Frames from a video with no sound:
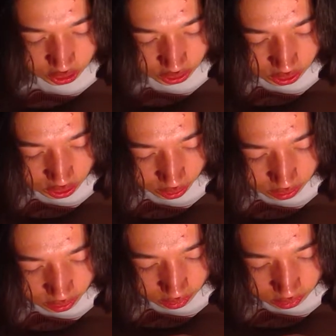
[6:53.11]
She
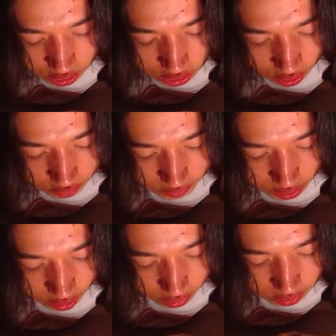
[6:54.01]
stoned it. She stoned it for the
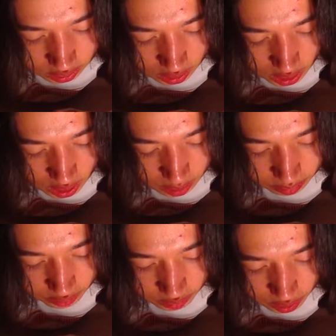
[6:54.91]
gods.
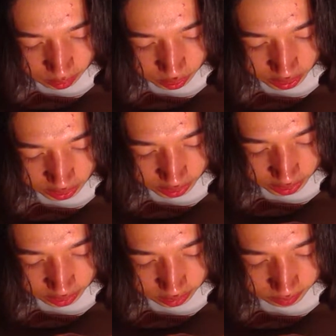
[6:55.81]
But if you're not putting
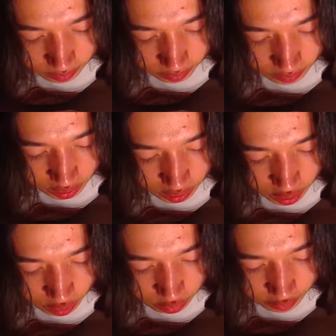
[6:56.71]
like
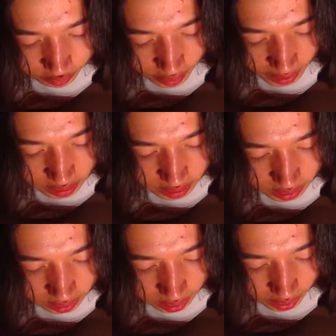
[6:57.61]
refracting